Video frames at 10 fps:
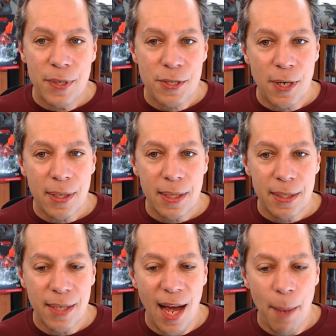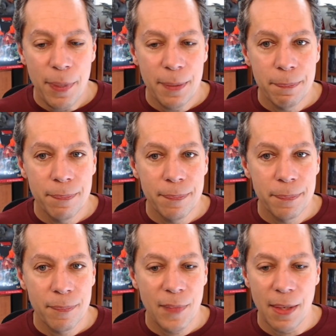start at the top.
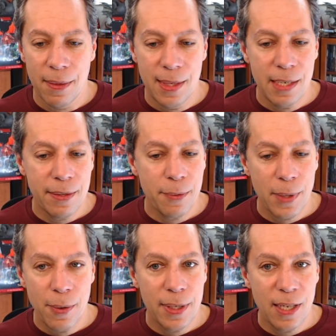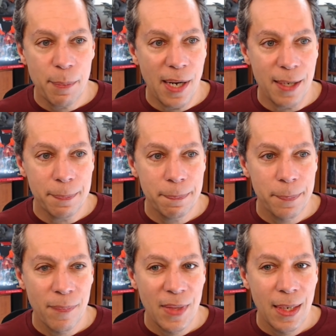In theory, we're going to the bottom.
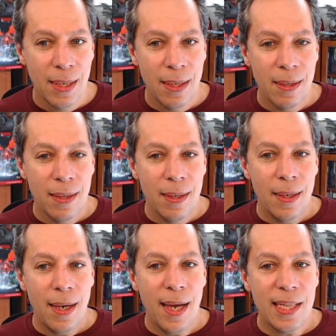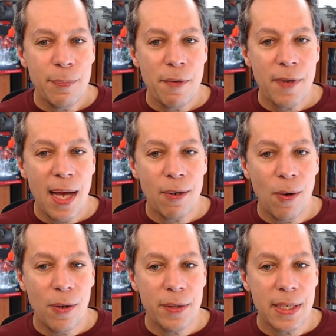And then we've got
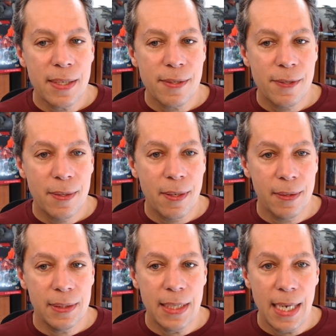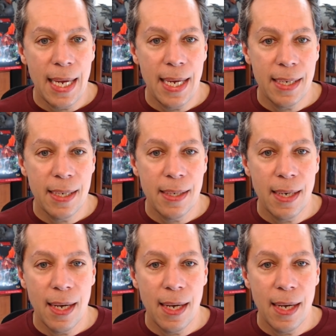all these currently hidden